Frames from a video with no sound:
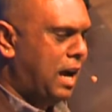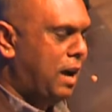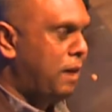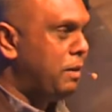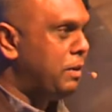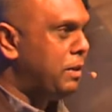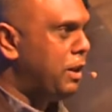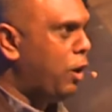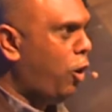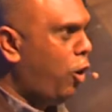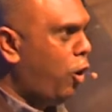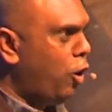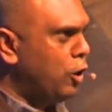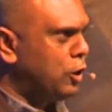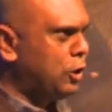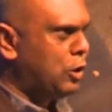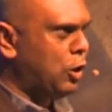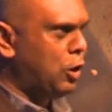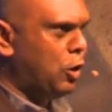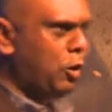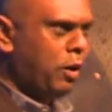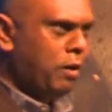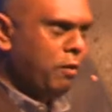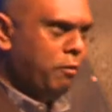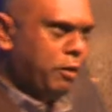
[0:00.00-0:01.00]
They
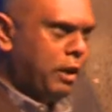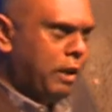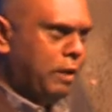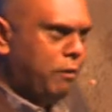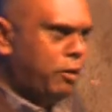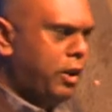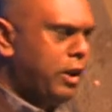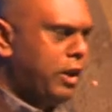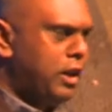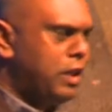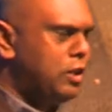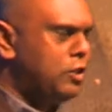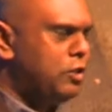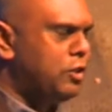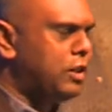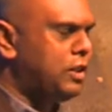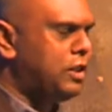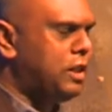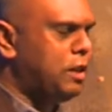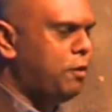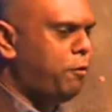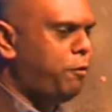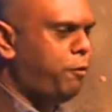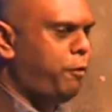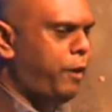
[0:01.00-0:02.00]
also have a very
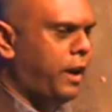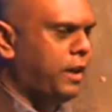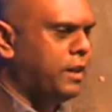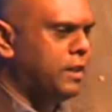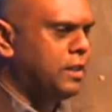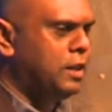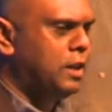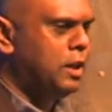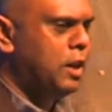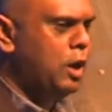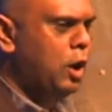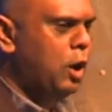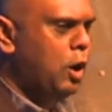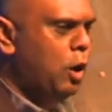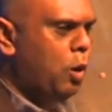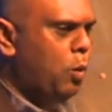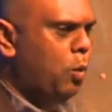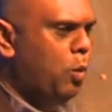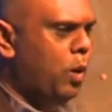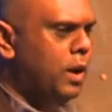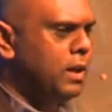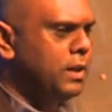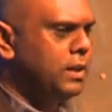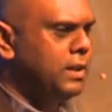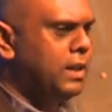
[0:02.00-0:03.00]
interesting fact
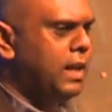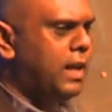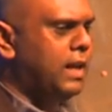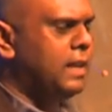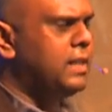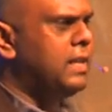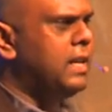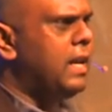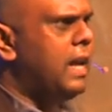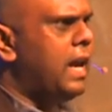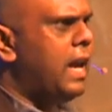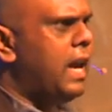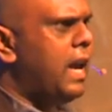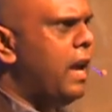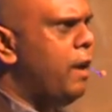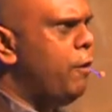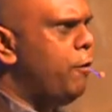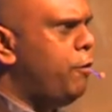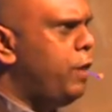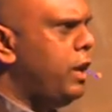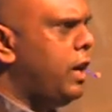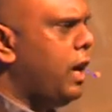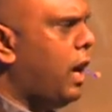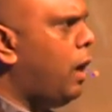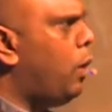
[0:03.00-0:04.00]
was that
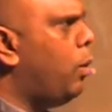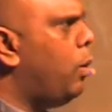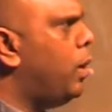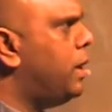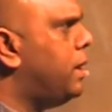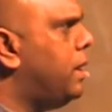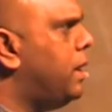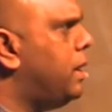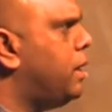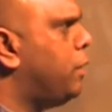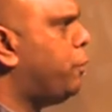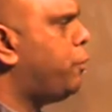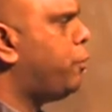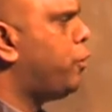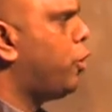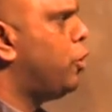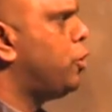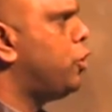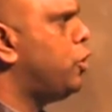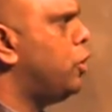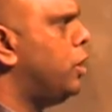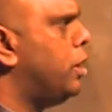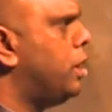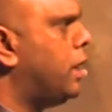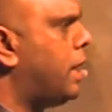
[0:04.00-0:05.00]
every hour there's a
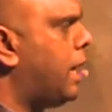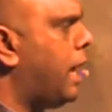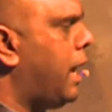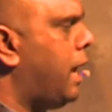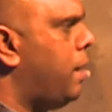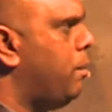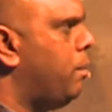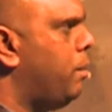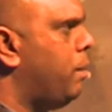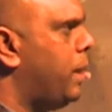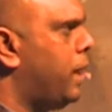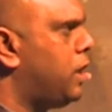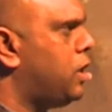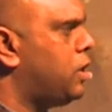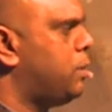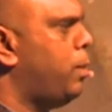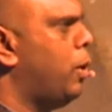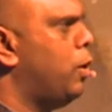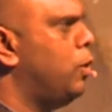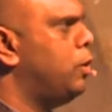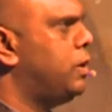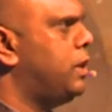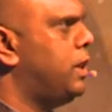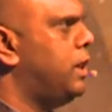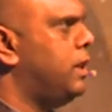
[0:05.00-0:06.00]
fraudulent claim
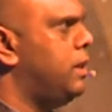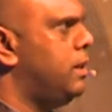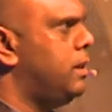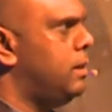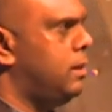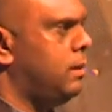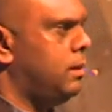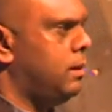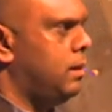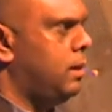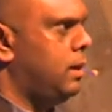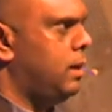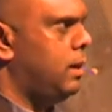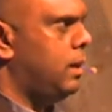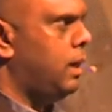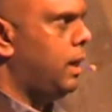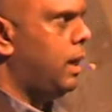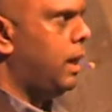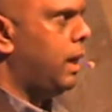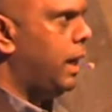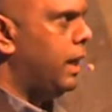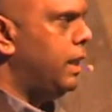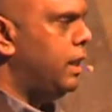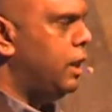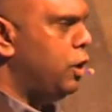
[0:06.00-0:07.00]
exposed in
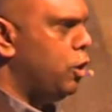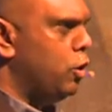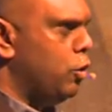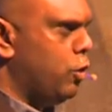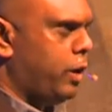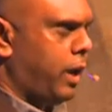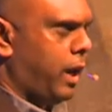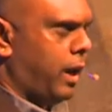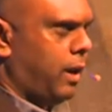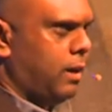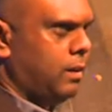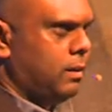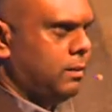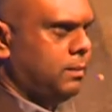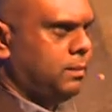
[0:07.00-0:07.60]
the UK.